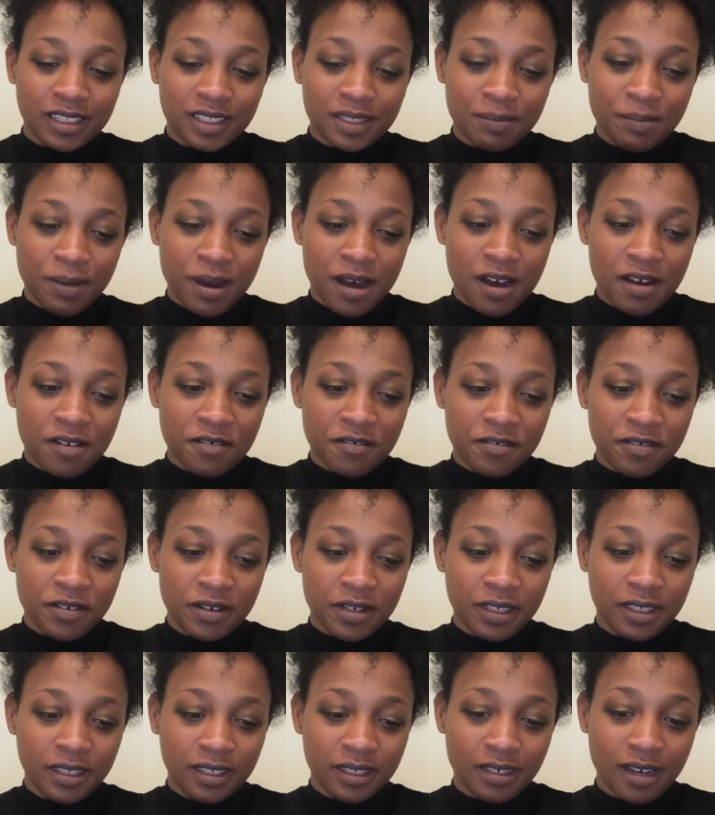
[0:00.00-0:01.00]
above,
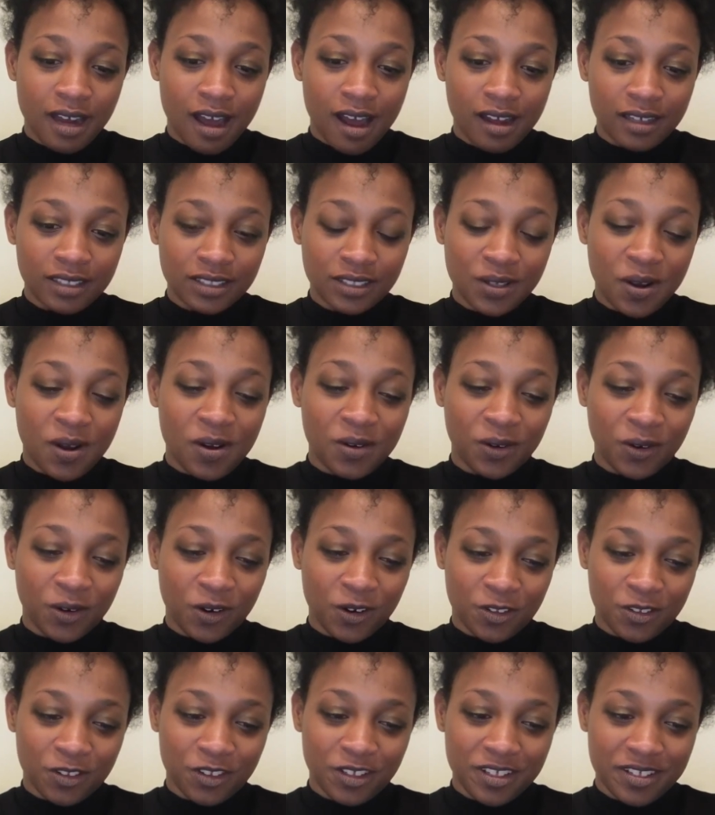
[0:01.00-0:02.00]
not on
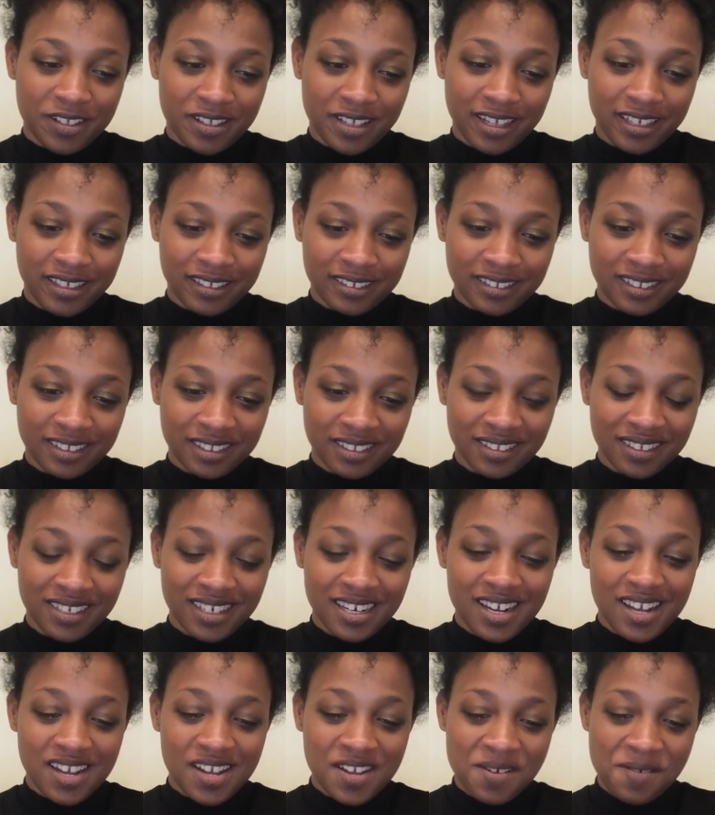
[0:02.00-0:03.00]
earthly things.
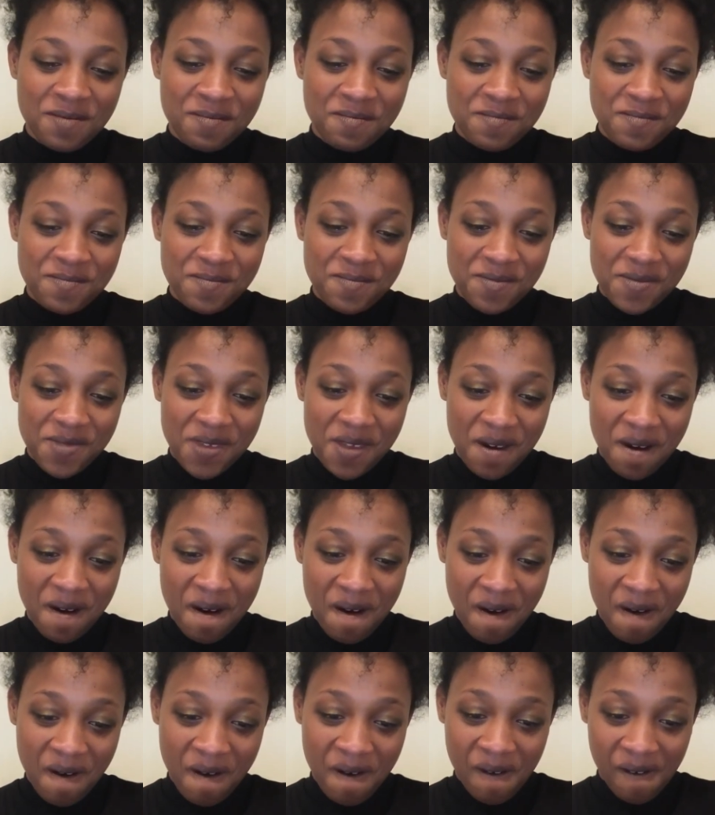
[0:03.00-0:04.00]

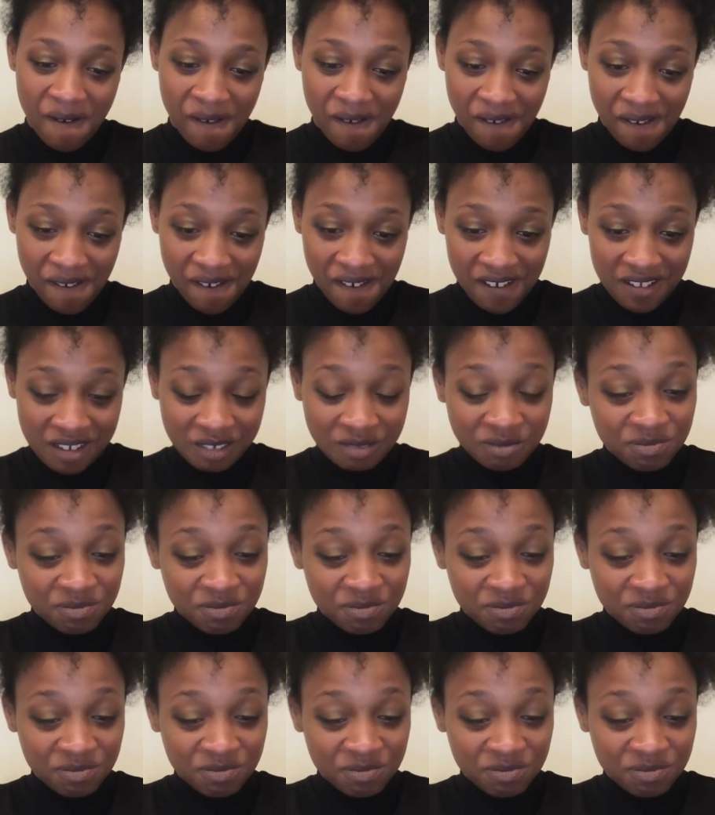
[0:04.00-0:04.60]
Oh,